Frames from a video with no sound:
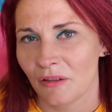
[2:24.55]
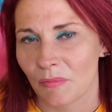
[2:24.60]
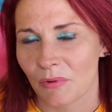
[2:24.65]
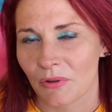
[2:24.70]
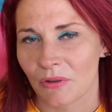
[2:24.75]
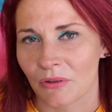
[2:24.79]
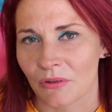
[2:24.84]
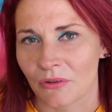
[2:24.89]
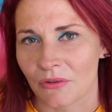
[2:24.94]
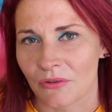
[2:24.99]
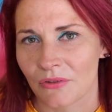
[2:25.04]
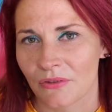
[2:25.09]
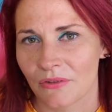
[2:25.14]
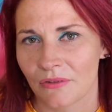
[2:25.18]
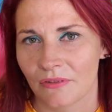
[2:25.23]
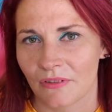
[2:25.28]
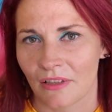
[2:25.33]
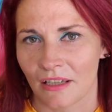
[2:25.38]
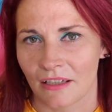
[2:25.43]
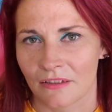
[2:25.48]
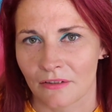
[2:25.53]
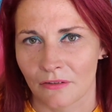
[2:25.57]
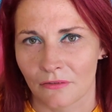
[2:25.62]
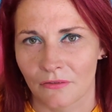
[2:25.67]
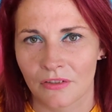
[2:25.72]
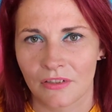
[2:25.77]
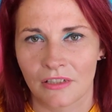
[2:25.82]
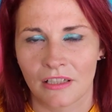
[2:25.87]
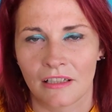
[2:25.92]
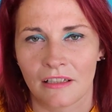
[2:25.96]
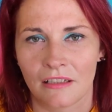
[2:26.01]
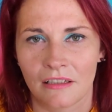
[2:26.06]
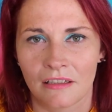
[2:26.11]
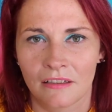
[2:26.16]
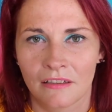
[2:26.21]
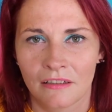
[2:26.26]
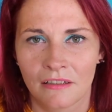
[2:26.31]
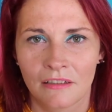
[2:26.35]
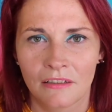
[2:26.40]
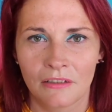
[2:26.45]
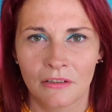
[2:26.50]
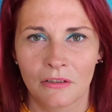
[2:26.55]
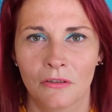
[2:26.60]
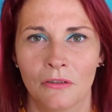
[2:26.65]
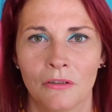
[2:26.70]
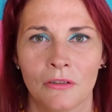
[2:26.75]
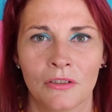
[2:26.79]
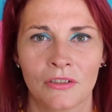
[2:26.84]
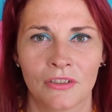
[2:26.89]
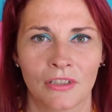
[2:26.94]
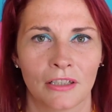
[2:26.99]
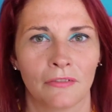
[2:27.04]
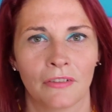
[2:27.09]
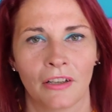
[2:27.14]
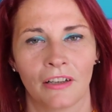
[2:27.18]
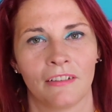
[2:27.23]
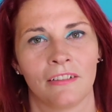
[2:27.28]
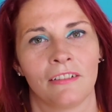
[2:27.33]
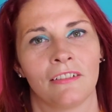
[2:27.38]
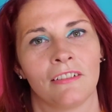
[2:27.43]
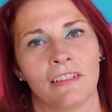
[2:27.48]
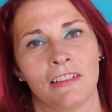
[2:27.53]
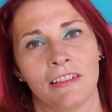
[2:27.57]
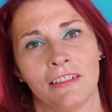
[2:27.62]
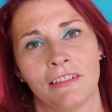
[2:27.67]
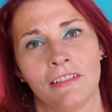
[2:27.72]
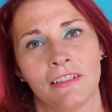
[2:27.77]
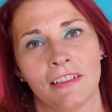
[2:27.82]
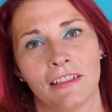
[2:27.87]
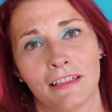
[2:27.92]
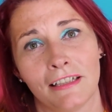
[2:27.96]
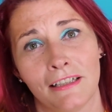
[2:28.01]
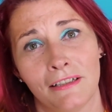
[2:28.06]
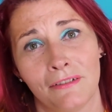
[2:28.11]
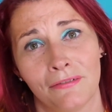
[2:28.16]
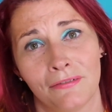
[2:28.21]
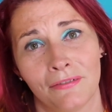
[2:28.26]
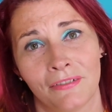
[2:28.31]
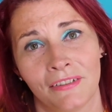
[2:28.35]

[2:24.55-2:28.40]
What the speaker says: because that's obviously your stuff going on in your life